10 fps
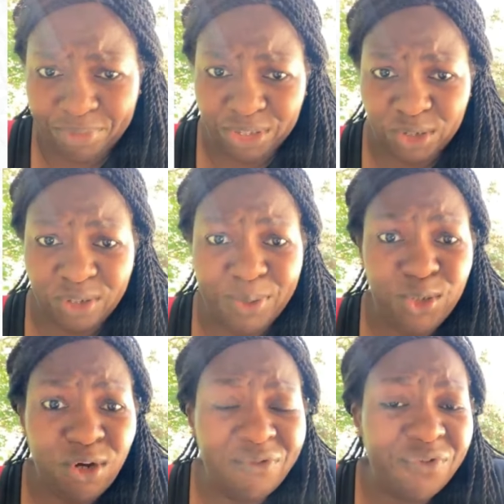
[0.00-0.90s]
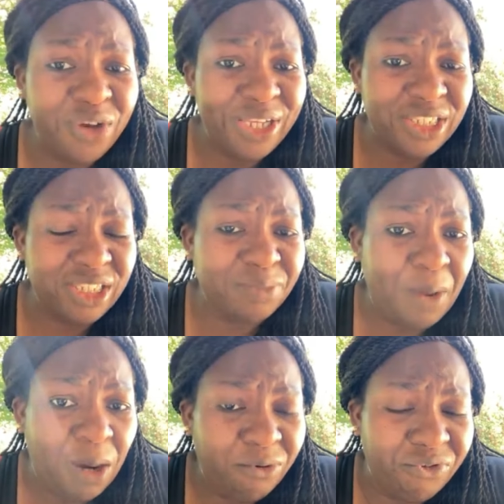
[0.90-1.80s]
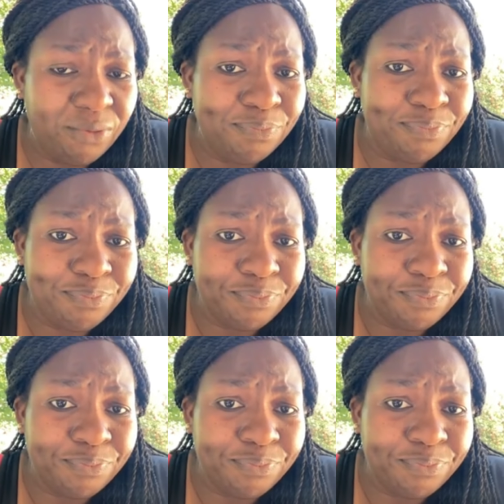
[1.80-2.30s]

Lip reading: Excuse me, your voice is powerful.